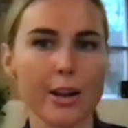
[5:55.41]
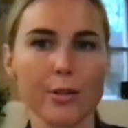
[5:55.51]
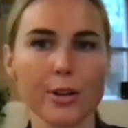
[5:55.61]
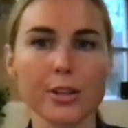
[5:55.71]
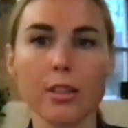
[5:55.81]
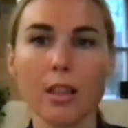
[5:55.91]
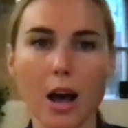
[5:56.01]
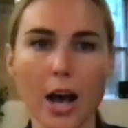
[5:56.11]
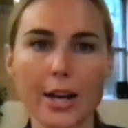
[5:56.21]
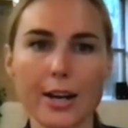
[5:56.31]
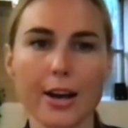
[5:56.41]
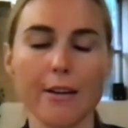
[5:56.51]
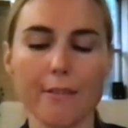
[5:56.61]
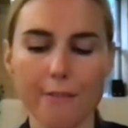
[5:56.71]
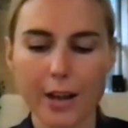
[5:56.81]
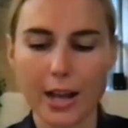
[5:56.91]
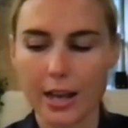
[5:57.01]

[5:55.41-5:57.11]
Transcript: You know, there's a lot of